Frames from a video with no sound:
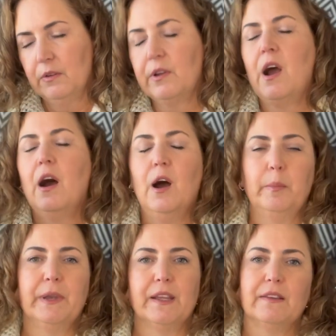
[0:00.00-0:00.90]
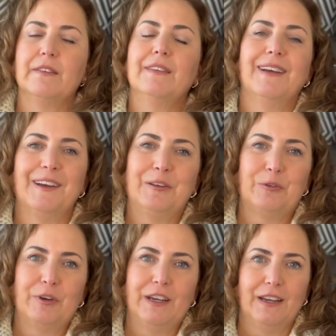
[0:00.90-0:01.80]
Calmness
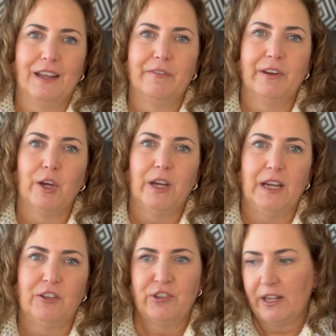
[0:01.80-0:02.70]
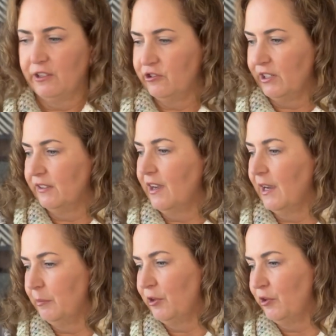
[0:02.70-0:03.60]
during a very challenging
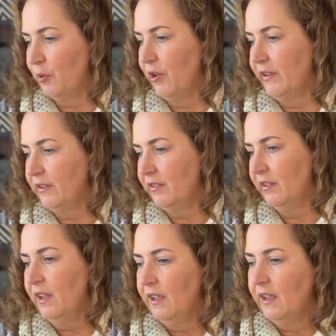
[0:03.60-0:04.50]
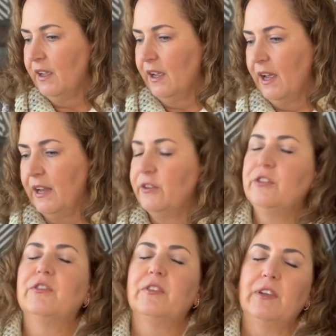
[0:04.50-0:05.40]
time to do all this, and to
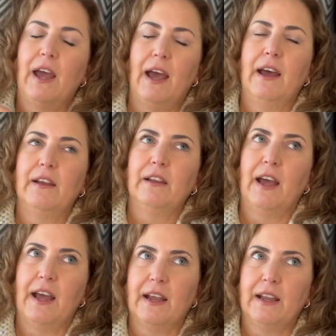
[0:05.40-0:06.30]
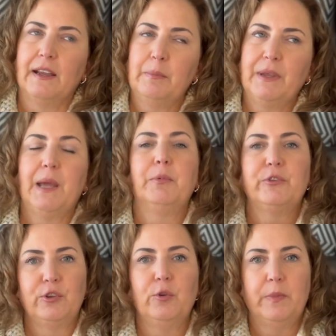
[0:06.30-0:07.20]
just be able
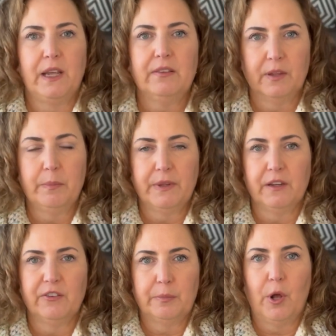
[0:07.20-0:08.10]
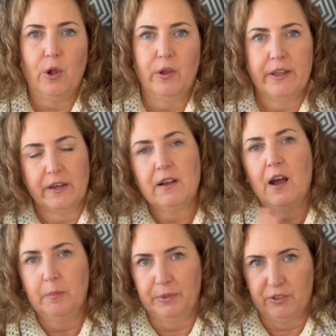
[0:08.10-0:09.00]
to make something small and
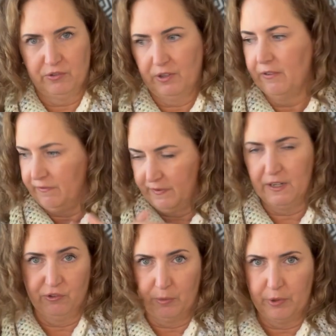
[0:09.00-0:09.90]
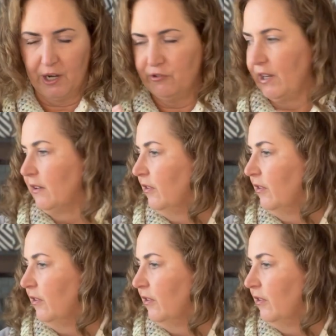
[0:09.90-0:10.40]
accomplish and finish a project.